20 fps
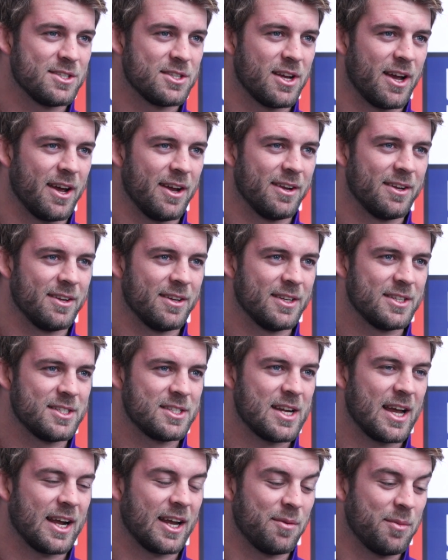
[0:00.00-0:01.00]
so it's
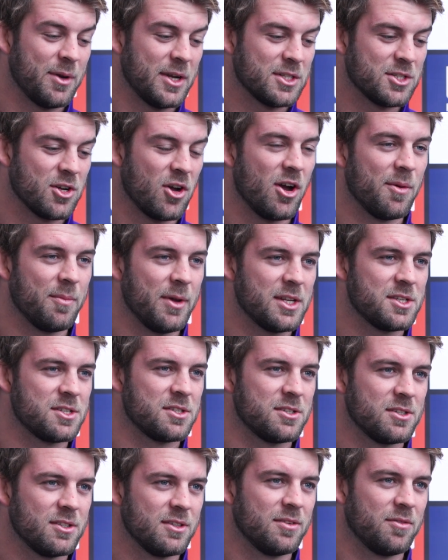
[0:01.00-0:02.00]
taken a bit of time
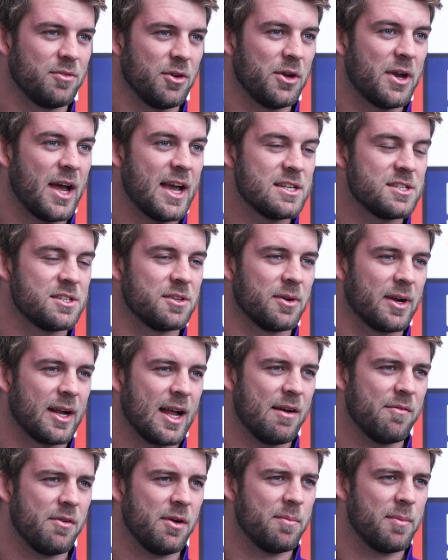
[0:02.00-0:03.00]
each few days to
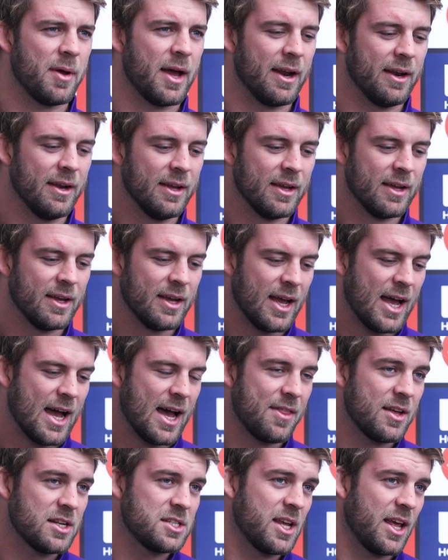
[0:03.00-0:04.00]
recover, but
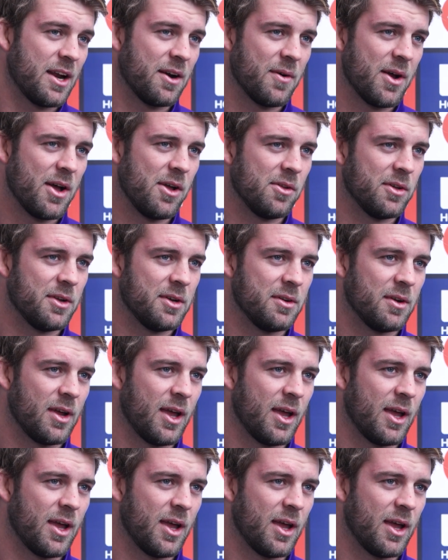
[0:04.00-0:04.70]
that's the NRL,